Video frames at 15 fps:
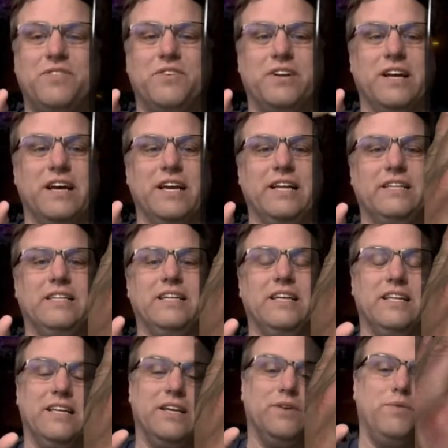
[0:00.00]
other night,
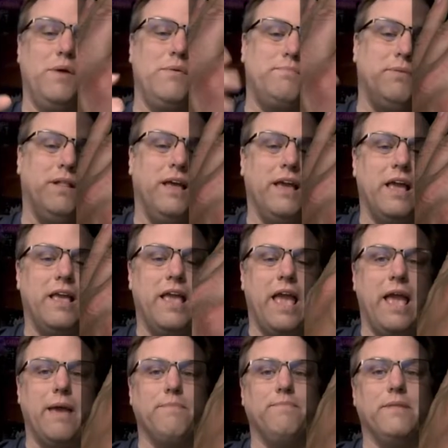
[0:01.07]
and we were playing a
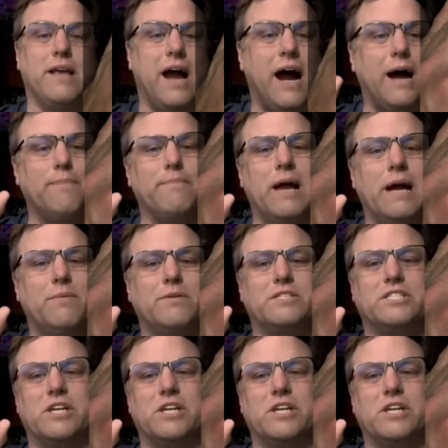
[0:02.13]
game, combat was